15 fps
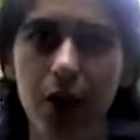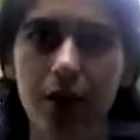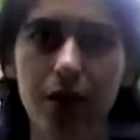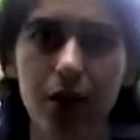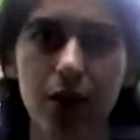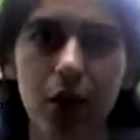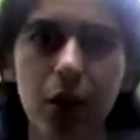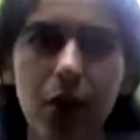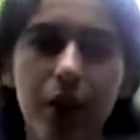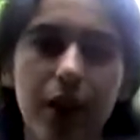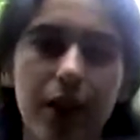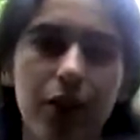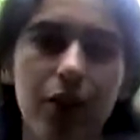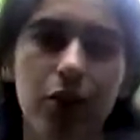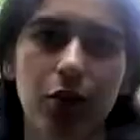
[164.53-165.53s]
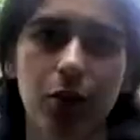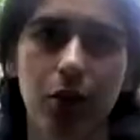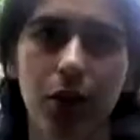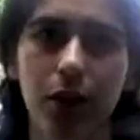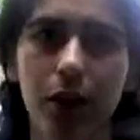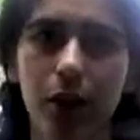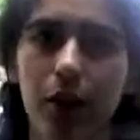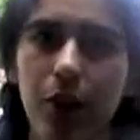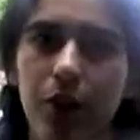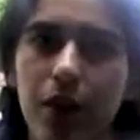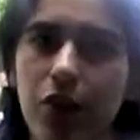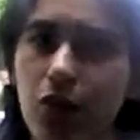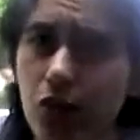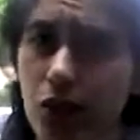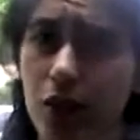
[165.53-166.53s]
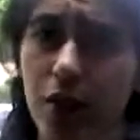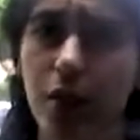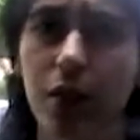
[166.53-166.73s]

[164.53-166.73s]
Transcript: it's so linked to the level of estrogen